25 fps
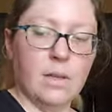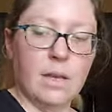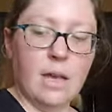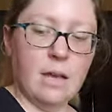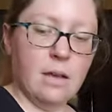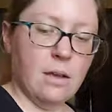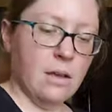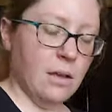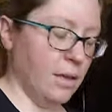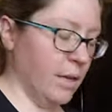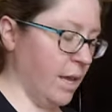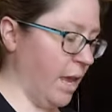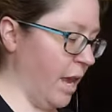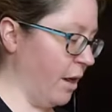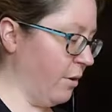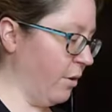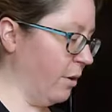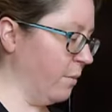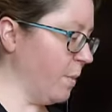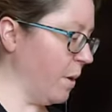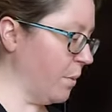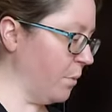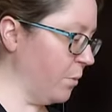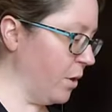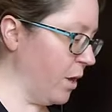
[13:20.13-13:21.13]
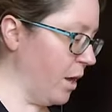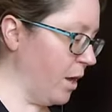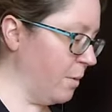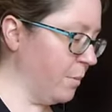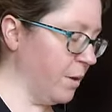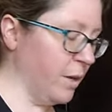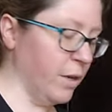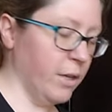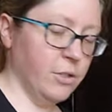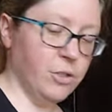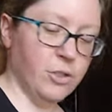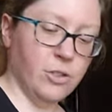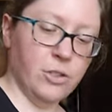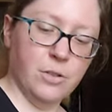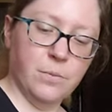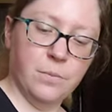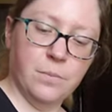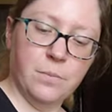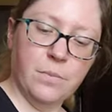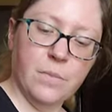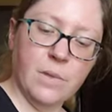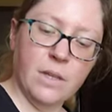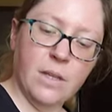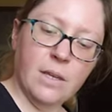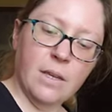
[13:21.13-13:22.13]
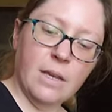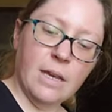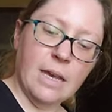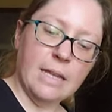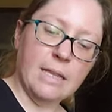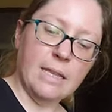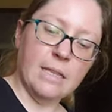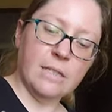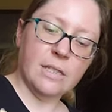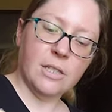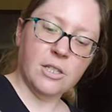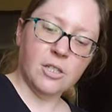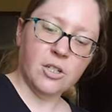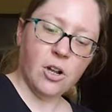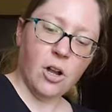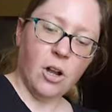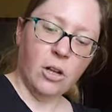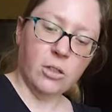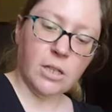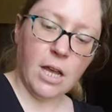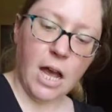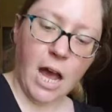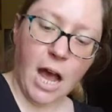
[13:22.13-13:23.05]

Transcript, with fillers: Ah, I can't remember how much. And this is called